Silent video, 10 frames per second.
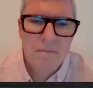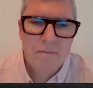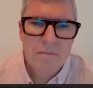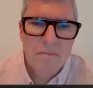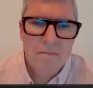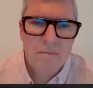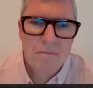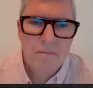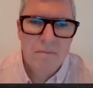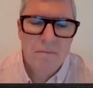
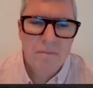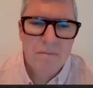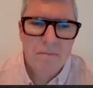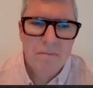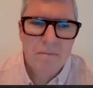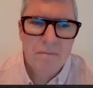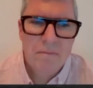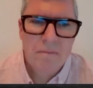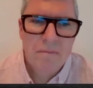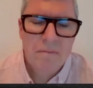
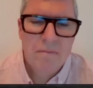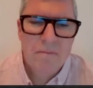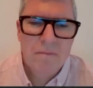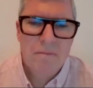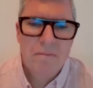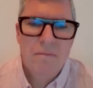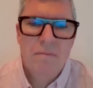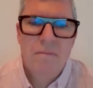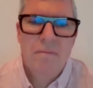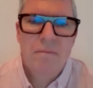
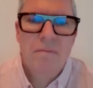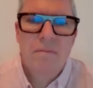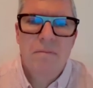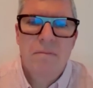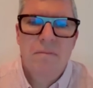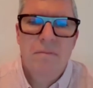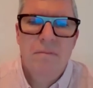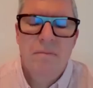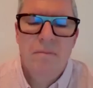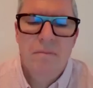
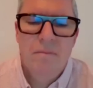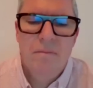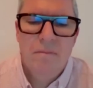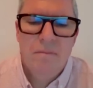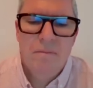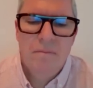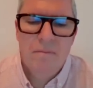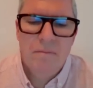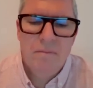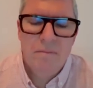
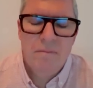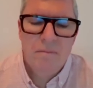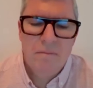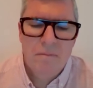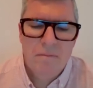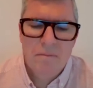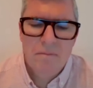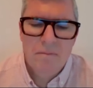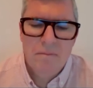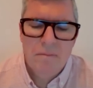
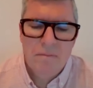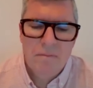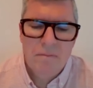The person shown says nothing.